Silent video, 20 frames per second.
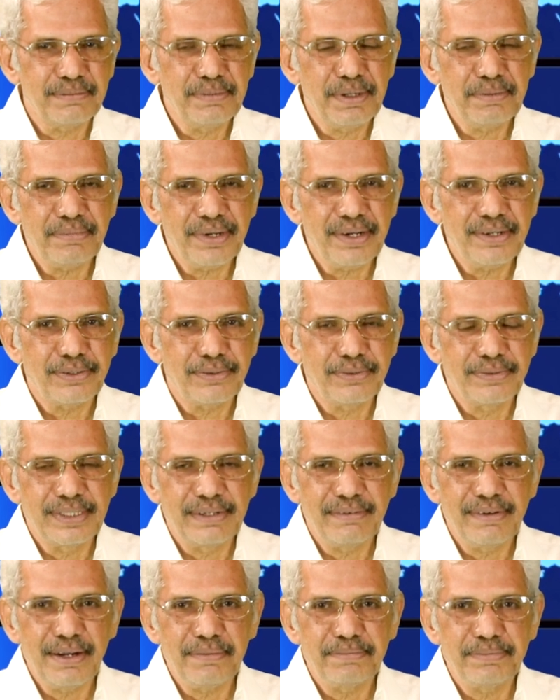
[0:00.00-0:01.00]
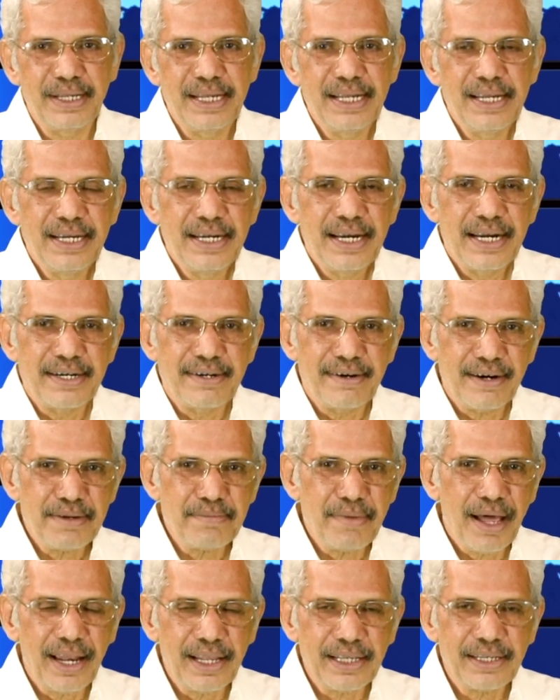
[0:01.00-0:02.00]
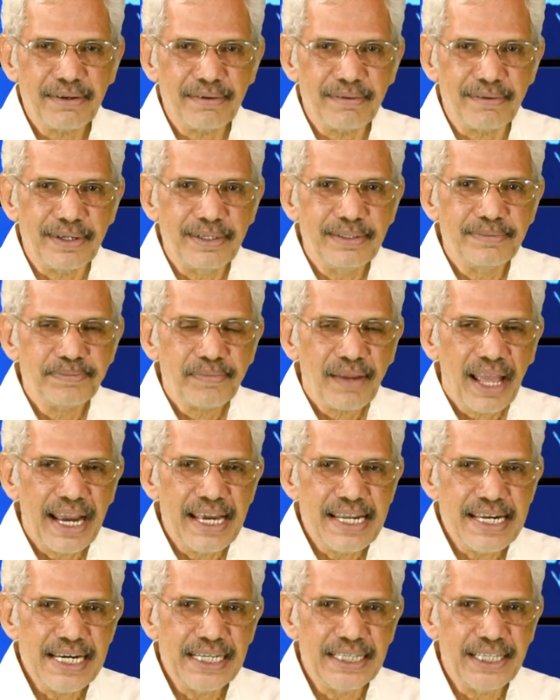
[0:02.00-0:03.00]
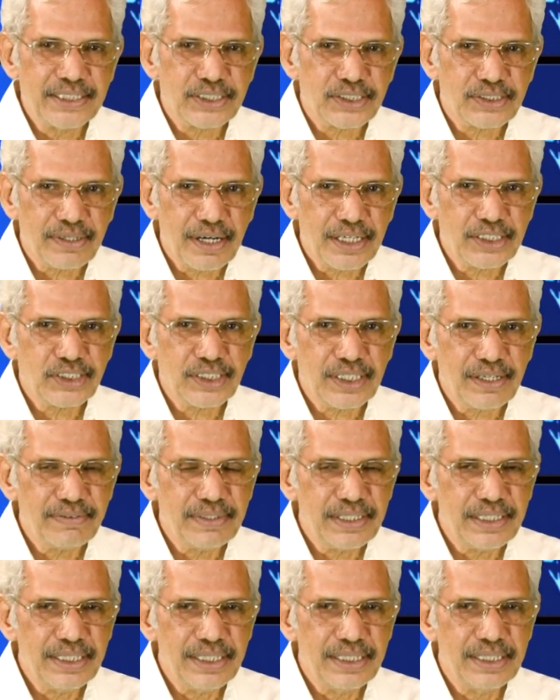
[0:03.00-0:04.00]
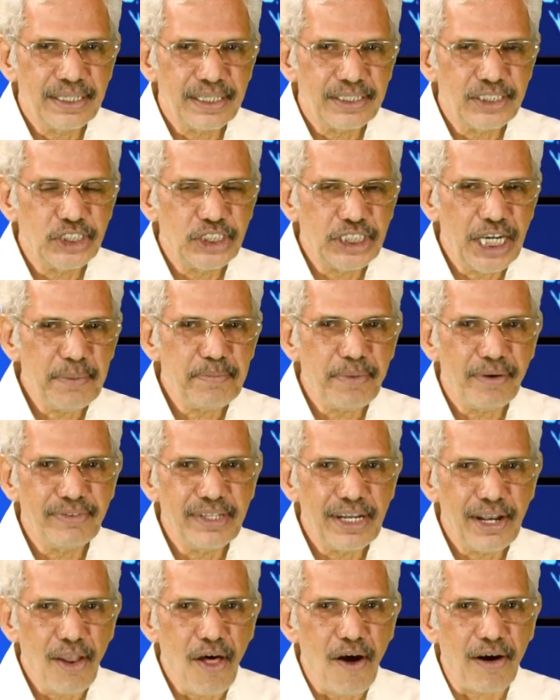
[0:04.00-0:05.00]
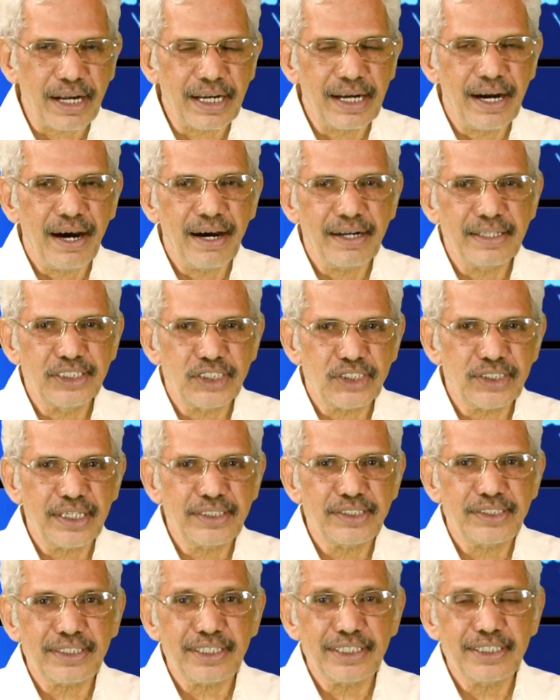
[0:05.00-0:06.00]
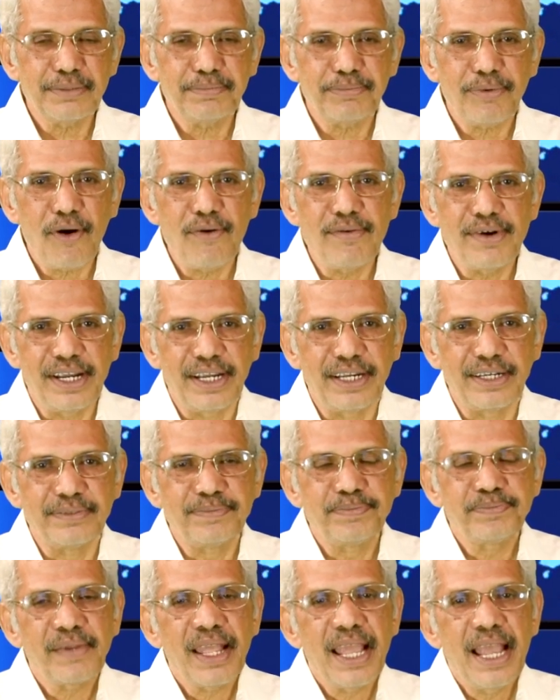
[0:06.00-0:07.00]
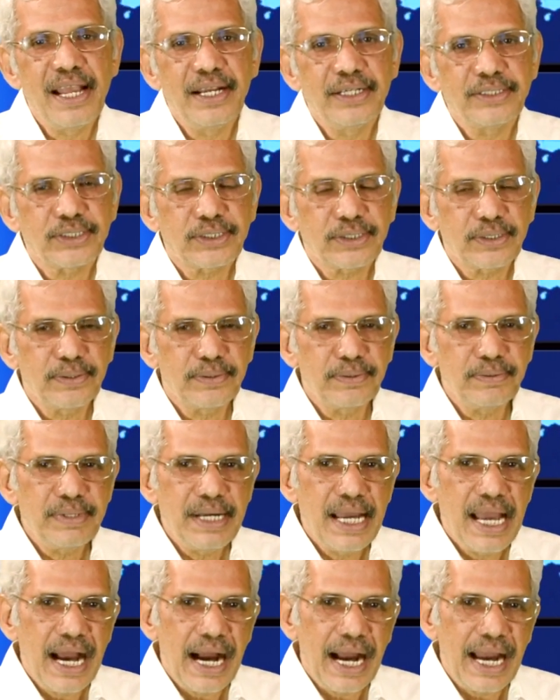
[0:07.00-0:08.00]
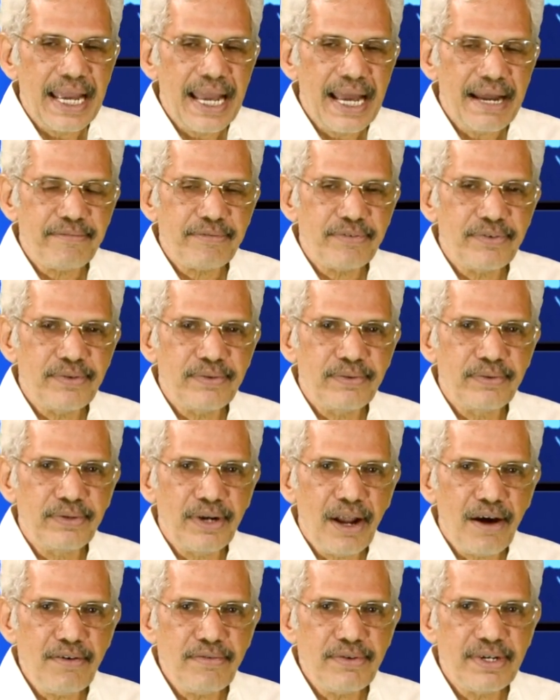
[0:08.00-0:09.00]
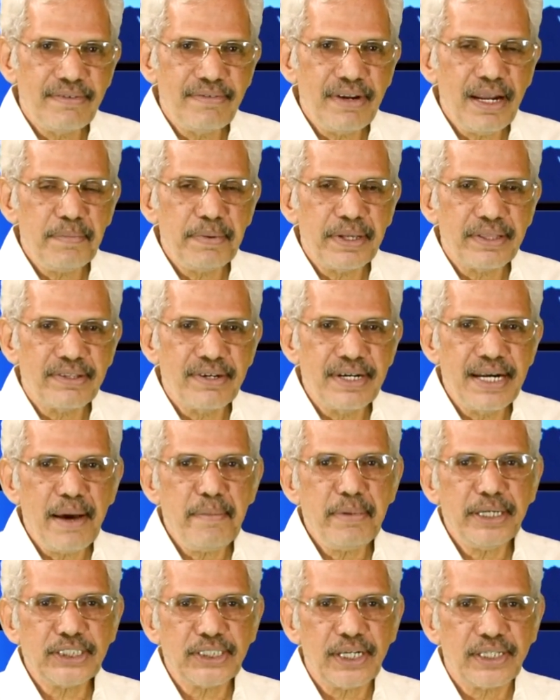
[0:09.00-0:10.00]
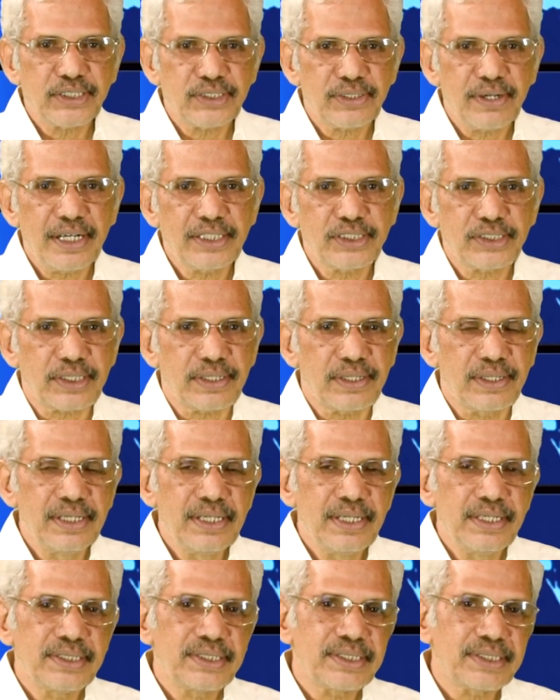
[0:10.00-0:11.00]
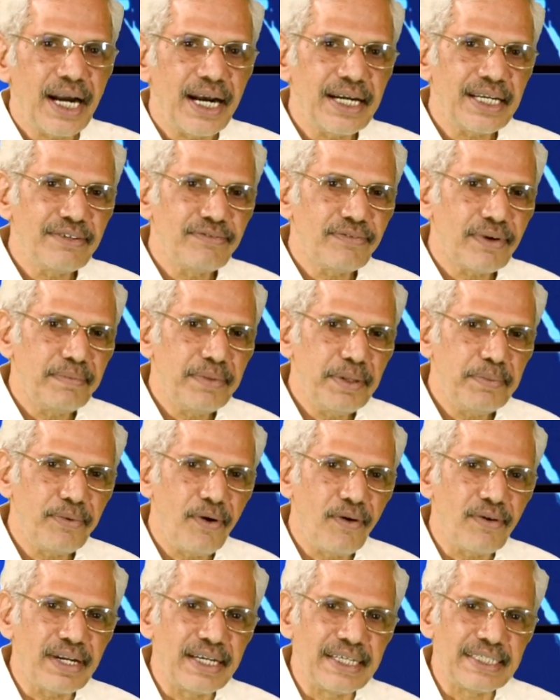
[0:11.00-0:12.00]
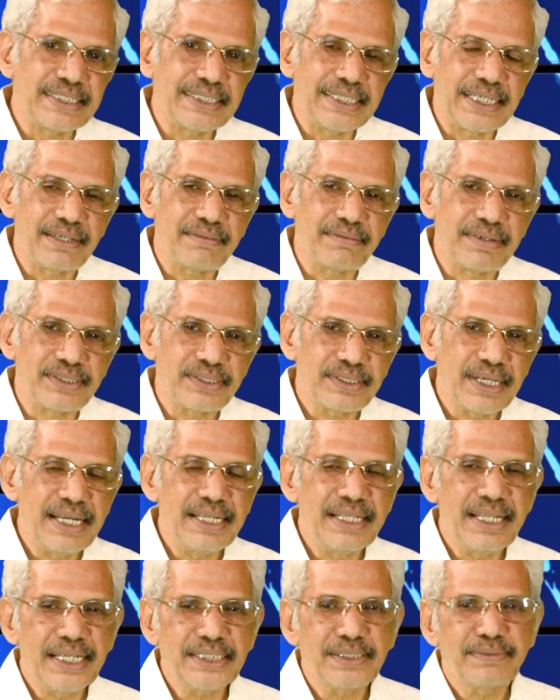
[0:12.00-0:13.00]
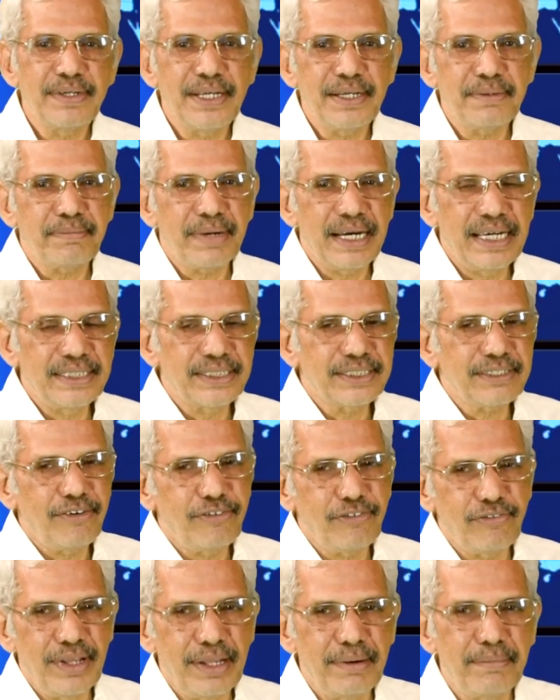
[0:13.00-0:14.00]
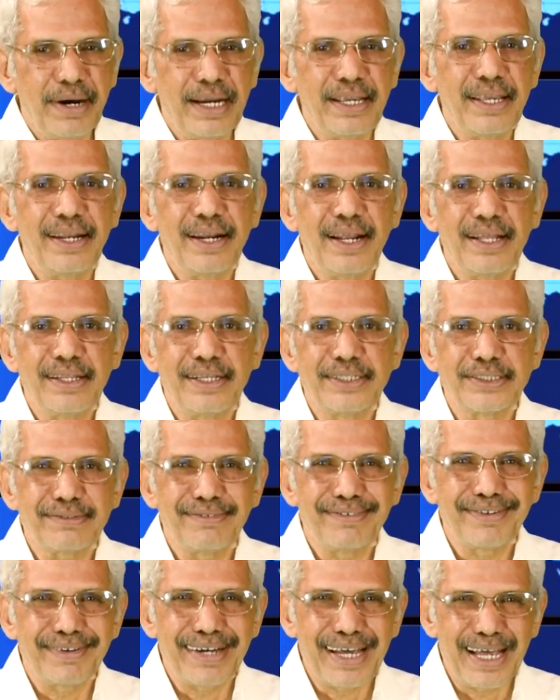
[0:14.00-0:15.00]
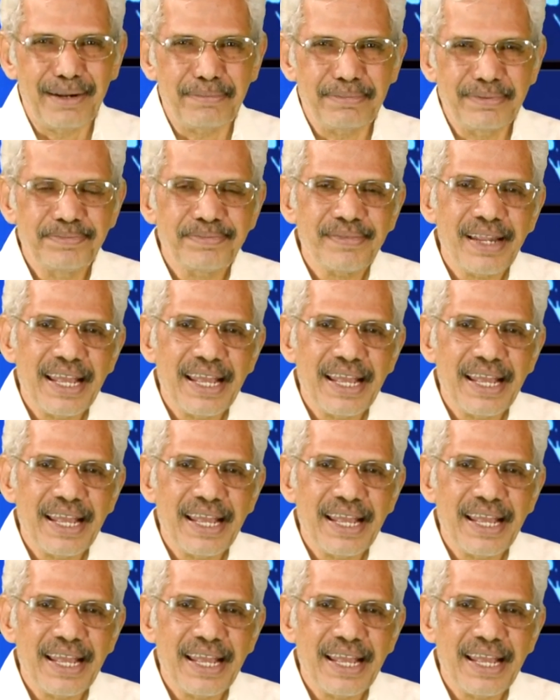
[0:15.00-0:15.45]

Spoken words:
Remember, to develop a drug molecule, I need the structure of the shape of the lock or the structure of the protein. So, I have to now develop a 3-dimensional structure starting from the protein sequence, and that is where my software Bhagirathi is going to help.